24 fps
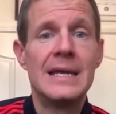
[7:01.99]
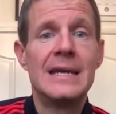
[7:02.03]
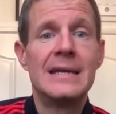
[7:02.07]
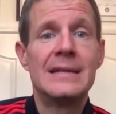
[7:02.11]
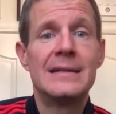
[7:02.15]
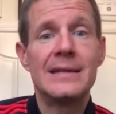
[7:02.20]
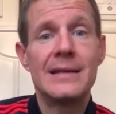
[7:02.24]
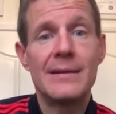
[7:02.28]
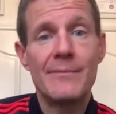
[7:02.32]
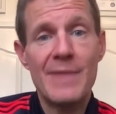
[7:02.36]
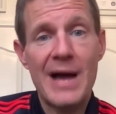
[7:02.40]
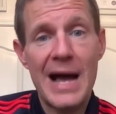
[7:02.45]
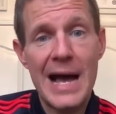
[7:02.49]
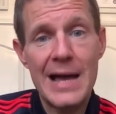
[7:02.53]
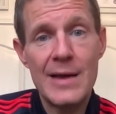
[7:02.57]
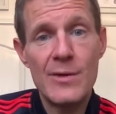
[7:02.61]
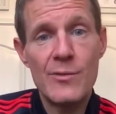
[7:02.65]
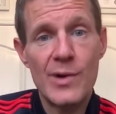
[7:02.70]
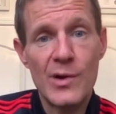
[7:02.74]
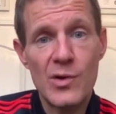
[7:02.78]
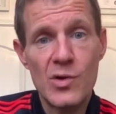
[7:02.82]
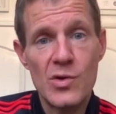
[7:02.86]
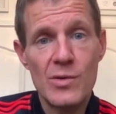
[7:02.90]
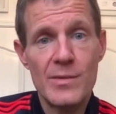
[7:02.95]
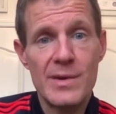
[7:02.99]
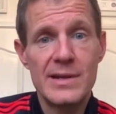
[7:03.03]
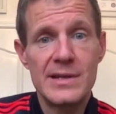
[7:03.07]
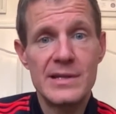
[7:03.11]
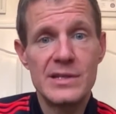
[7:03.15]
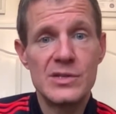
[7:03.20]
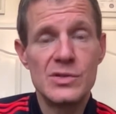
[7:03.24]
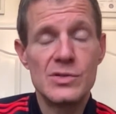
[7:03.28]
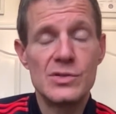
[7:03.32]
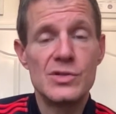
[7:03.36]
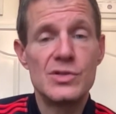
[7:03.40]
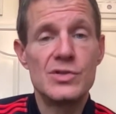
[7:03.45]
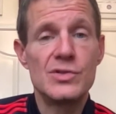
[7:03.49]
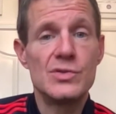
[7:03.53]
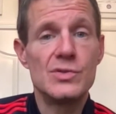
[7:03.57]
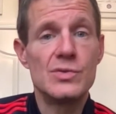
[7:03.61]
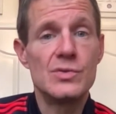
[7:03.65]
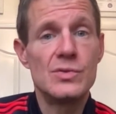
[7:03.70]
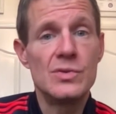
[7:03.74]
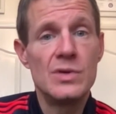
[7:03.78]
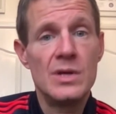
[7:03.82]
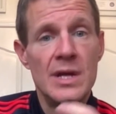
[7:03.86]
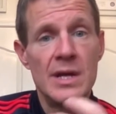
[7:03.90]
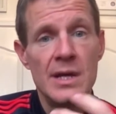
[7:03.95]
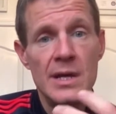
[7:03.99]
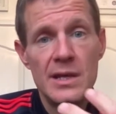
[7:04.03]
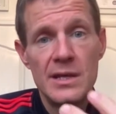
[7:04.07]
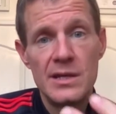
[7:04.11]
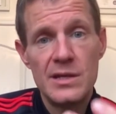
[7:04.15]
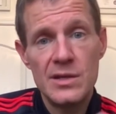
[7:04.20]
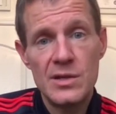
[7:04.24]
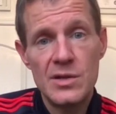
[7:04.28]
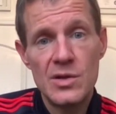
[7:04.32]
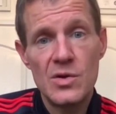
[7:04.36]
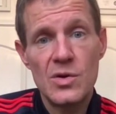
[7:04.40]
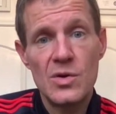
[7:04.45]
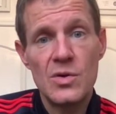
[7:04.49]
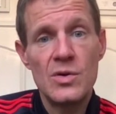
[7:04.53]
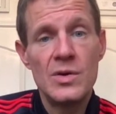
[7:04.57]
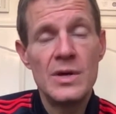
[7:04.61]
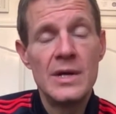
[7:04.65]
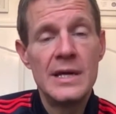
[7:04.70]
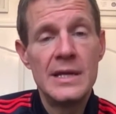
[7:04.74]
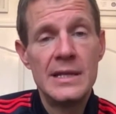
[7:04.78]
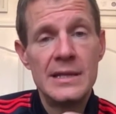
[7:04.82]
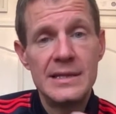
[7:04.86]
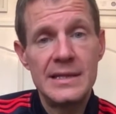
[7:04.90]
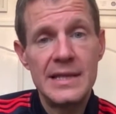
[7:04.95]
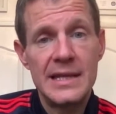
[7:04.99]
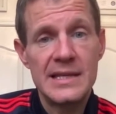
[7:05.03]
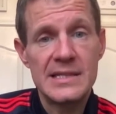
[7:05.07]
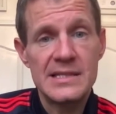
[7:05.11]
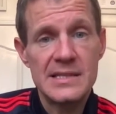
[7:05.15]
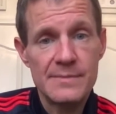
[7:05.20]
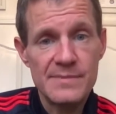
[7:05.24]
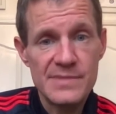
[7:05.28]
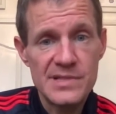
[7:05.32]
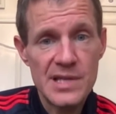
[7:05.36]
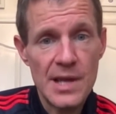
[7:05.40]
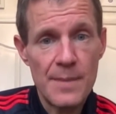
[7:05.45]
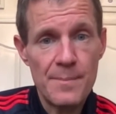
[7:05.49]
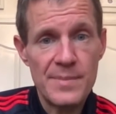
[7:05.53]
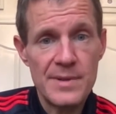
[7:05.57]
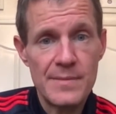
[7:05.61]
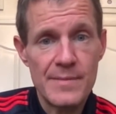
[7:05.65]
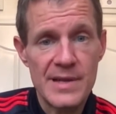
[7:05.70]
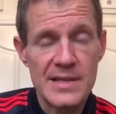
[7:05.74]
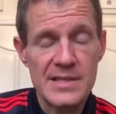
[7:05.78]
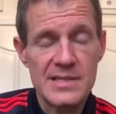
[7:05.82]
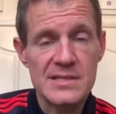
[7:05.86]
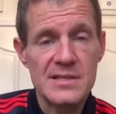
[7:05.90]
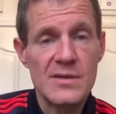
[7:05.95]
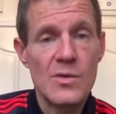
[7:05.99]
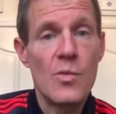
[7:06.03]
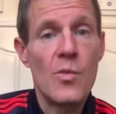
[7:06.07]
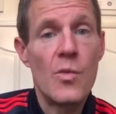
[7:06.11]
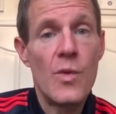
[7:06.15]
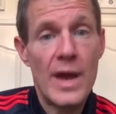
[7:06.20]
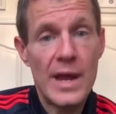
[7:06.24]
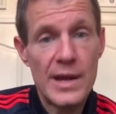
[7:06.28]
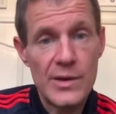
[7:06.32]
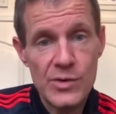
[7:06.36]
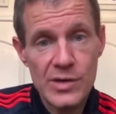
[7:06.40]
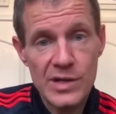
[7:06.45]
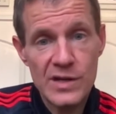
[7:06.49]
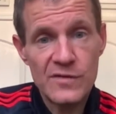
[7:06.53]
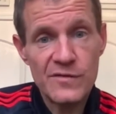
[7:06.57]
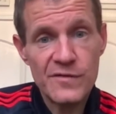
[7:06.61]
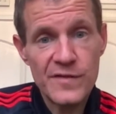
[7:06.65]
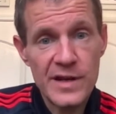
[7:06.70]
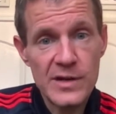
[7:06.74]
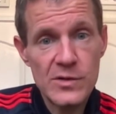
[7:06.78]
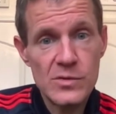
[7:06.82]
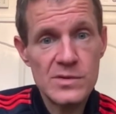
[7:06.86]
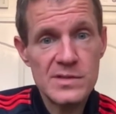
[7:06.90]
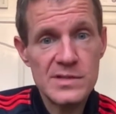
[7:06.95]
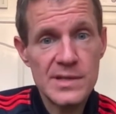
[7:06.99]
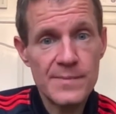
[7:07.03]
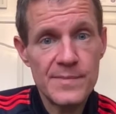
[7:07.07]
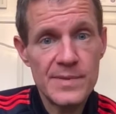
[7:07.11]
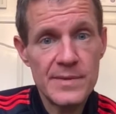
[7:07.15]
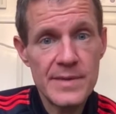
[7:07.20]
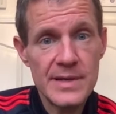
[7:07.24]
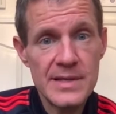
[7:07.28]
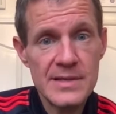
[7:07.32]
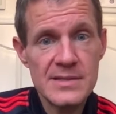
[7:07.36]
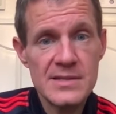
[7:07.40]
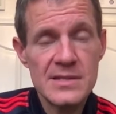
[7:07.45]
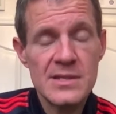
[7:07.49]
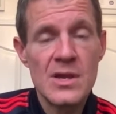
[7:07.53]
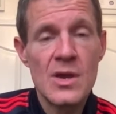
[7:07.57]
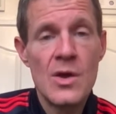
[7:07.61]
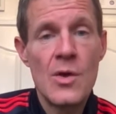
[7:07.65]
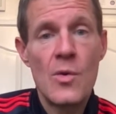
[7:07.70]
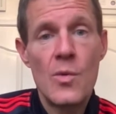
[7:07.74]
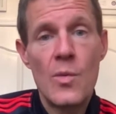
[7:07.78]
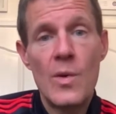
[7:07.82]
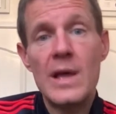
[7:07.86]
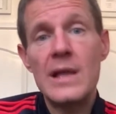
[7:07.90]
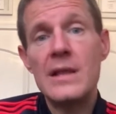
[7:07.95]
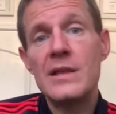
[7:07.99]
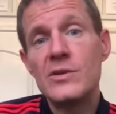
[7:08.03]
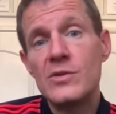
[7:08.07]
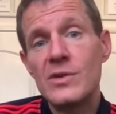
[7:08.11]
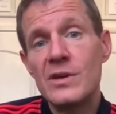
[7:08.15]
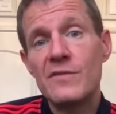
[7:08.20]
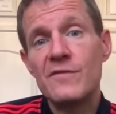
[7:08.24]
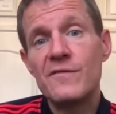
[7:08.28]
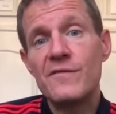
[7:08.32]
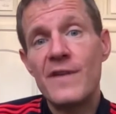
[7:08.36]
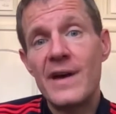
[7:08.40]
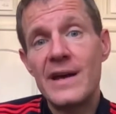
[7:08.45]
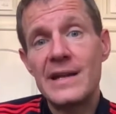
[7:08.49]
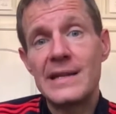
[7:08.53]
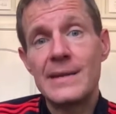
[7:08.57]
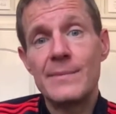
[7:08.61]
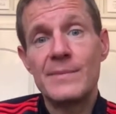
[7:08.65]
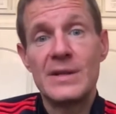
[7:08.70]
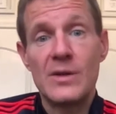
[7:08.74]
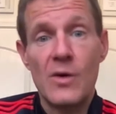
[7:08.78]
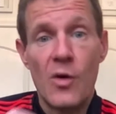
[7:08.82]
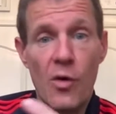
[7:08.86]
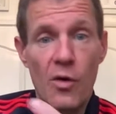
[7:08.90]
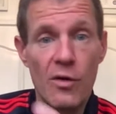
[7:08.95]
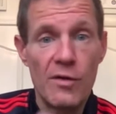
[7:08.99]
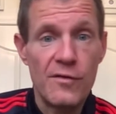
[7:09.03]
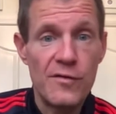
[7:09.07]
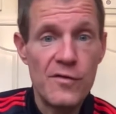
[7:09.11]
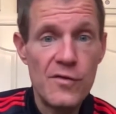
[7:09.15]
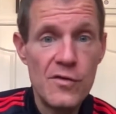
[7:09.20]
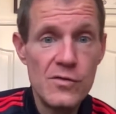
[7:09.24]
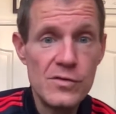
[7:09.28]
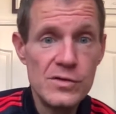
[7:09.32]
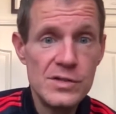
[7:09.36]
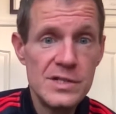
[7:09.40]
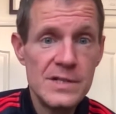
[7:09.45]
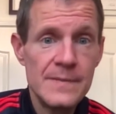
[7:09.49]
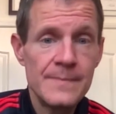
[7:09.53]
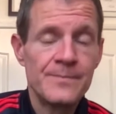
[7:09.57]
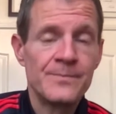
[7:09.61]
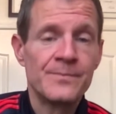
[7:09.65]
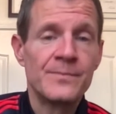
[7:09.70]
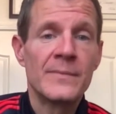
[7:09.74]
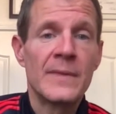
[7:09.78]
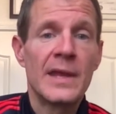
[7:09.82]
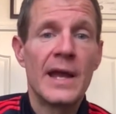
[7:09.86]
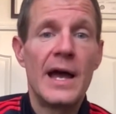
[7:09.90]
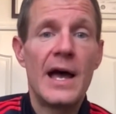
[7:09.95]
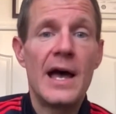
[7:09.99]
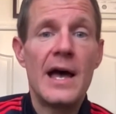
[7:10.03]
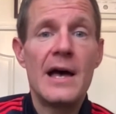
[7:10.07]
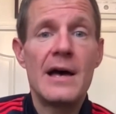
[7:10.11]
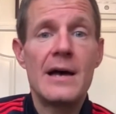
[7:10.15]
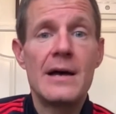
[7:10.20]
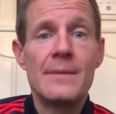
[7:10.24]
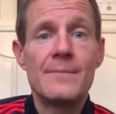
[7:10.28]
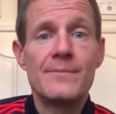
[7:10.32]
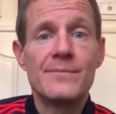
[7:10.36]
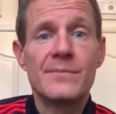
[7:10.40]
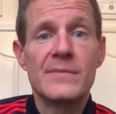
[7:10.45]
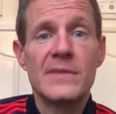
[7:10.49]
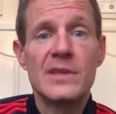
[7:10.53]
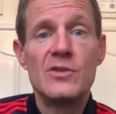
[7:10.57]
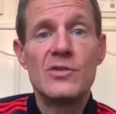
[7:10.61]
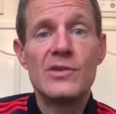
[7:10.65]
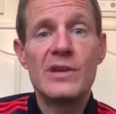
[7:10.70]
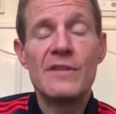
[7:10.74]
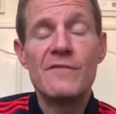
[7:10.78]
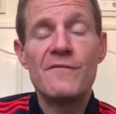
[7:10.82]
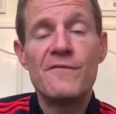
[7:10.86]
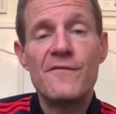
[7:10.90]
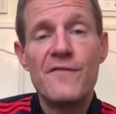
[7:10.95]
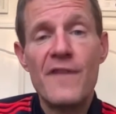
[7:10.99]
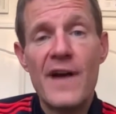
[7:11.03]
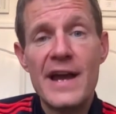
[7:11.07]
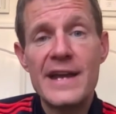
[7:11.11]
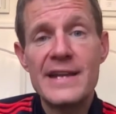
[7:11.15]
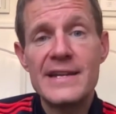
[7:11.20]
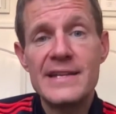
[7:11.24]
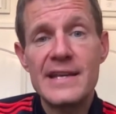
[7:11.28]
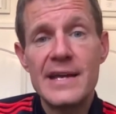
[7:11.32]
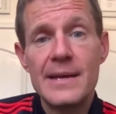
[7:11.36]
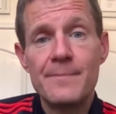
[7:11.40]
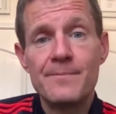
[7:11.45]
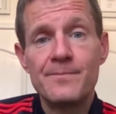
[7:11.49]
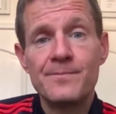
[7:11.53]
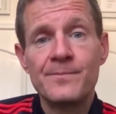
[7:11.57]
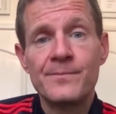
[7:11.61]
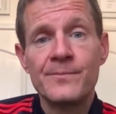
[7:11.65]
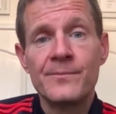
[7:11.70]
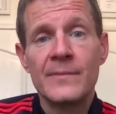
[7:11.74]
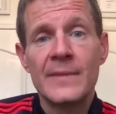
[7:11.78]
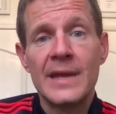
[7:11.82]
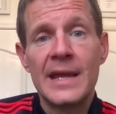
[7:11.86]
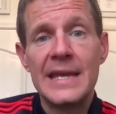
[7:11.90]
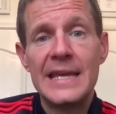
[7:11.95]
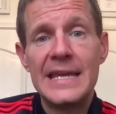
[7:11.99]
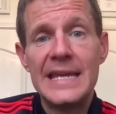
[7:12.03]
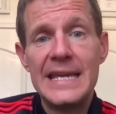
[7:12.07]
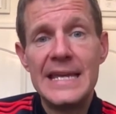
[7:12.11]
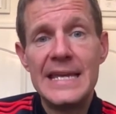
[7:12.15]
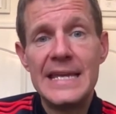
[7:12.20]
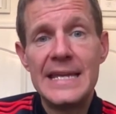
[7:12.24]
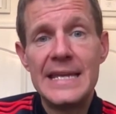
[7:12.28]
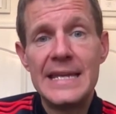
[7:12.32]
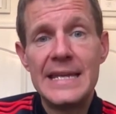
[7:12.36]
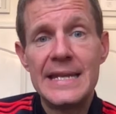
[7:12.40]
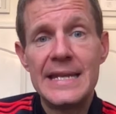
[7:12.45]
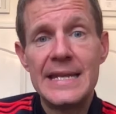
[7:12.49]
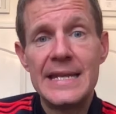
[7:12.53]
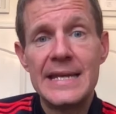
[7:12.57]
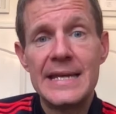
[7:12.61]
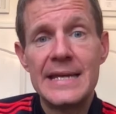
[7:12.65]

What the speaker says: then I'm highly recommending you to, take some supplements. Where you can find good supplements? Well, you can find them in Whole Food. You can find them in